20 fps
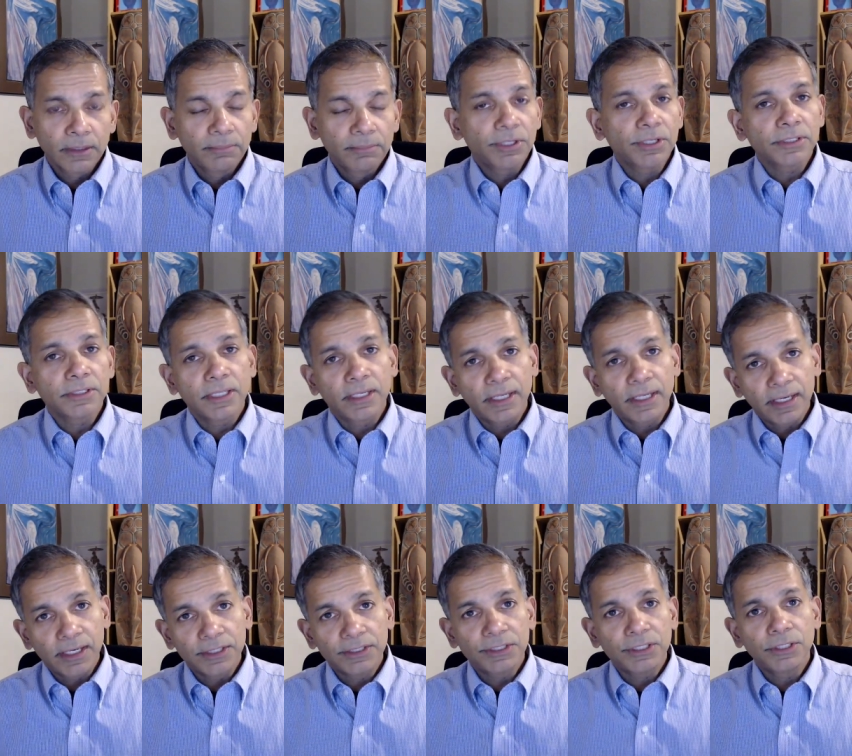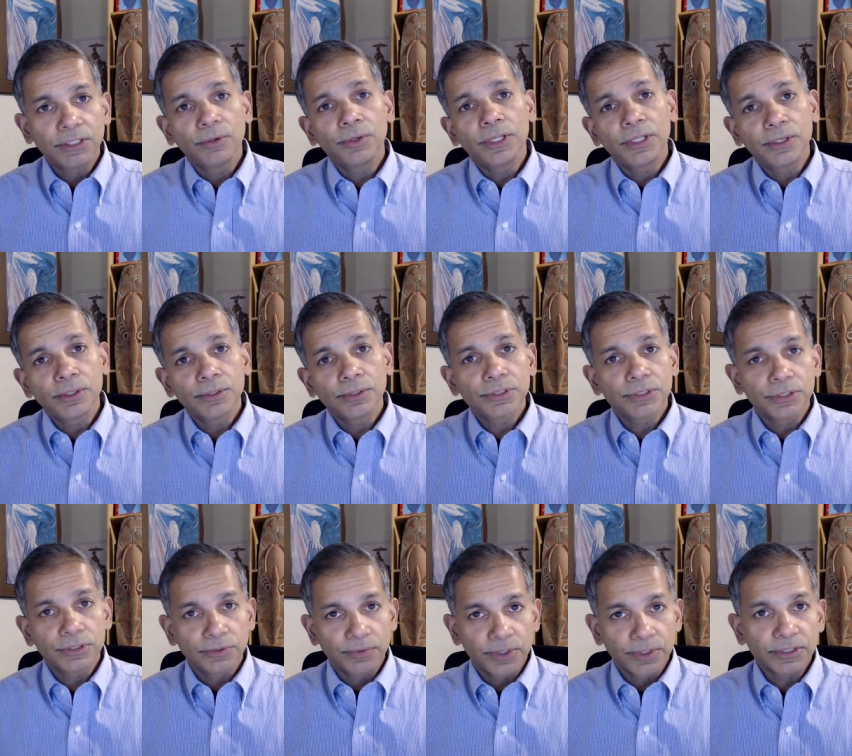Because then LNG only goes
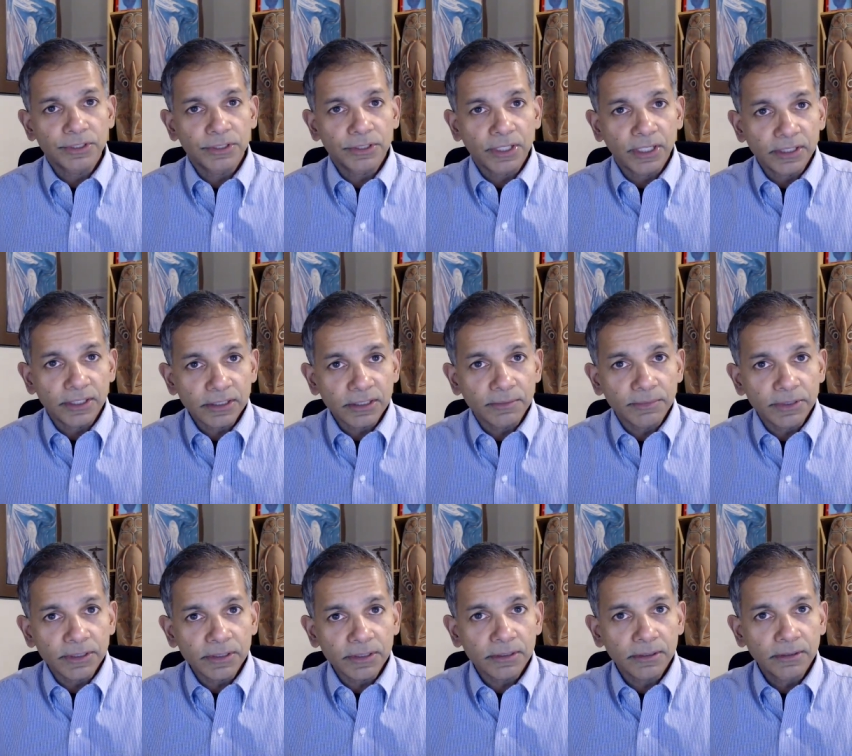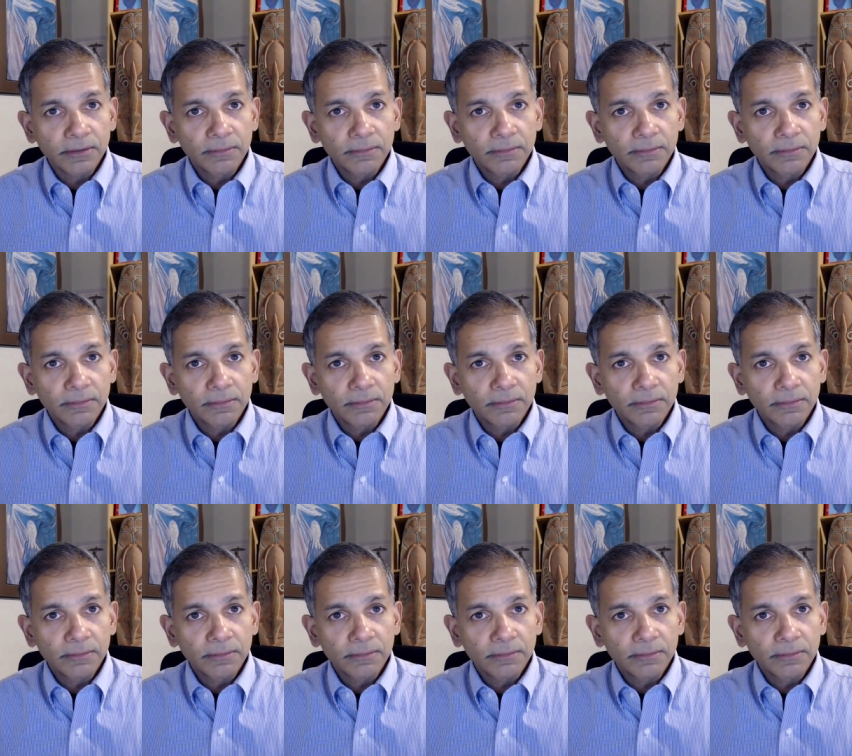to the richest customers,